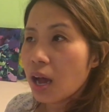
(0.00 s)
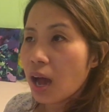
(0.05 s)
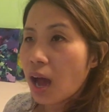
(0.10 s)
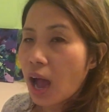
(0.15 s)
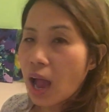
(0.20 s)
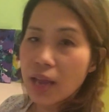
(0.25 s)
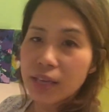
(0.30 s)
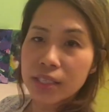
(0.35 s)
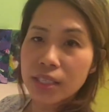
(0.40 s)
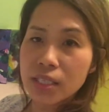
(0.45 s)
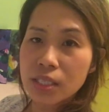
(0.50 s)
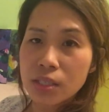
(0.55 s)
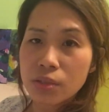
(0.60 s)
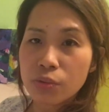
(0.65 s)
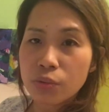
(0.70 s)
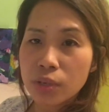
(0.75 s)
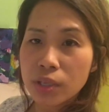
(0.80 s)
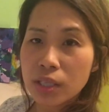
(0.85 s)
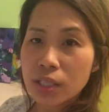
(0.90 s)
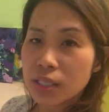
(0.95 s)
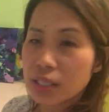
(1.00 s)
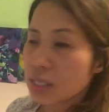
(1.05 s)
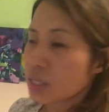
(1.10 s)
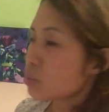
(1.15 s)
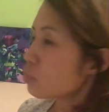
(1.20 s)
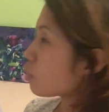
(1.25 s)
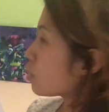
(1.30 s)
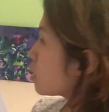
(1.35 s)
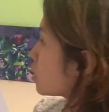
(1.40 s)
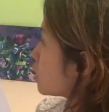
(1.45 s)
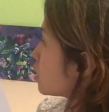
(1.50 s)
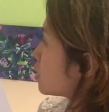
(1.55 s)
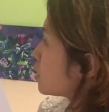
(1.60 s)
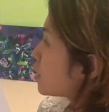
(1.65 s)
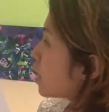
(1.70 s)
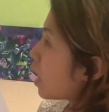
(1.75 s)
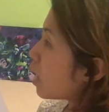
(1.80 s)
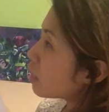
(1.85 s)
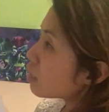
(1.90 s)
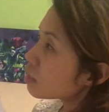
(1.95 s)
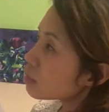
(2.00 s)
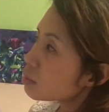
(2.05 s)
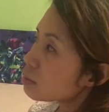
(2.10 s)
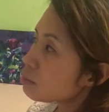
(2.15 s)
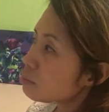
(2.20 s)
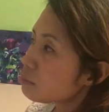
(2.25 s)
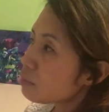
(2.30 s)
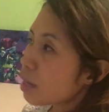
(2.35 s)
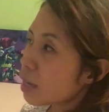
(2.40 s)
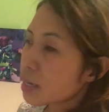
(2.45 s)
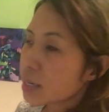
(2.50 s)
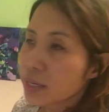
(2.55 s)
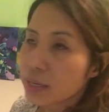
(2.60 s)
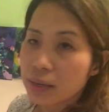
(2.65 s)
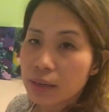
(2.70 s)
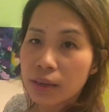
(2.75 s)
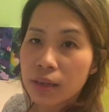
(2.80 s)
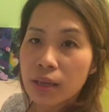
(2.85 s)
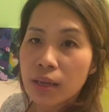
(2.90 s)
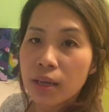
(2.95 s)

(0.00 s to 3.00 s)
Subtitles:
I just want to sell my